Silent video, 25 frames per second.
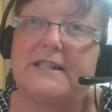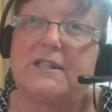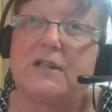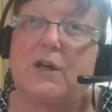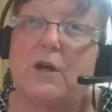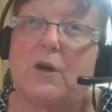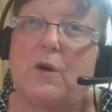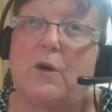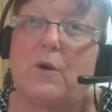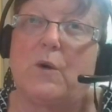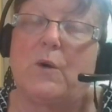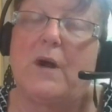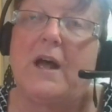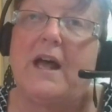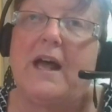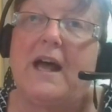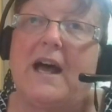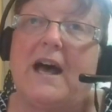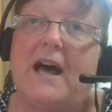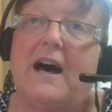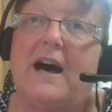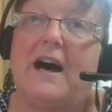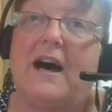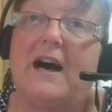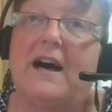So
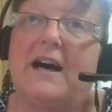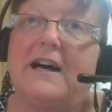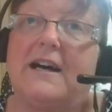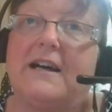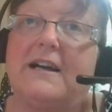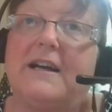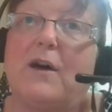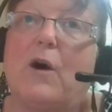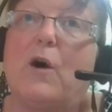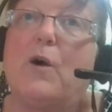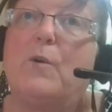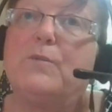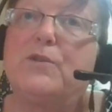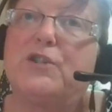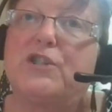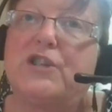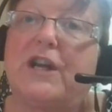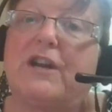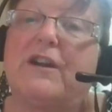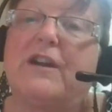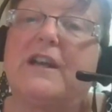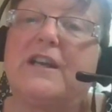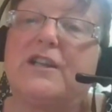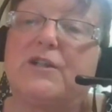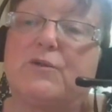home
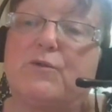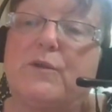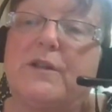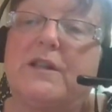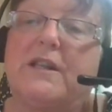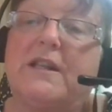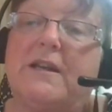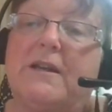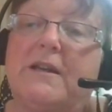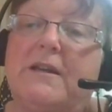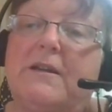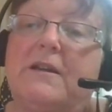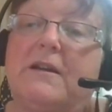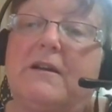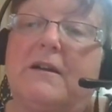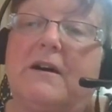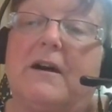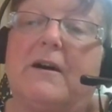sharing is really